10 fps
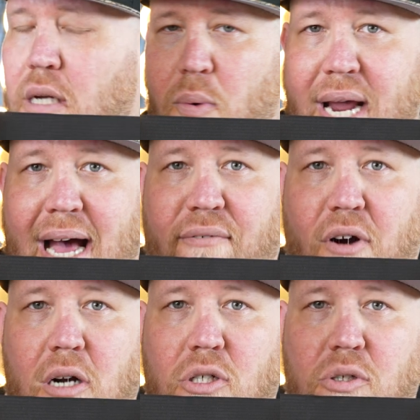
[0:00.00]
So we have
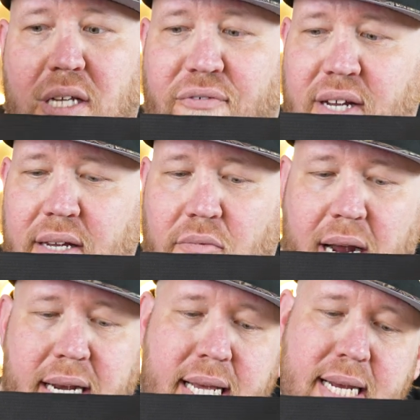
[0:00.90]
our certificate
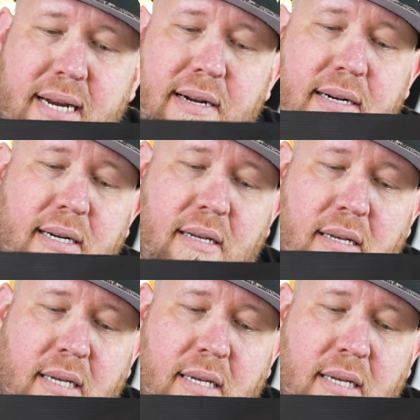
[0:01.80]
right here.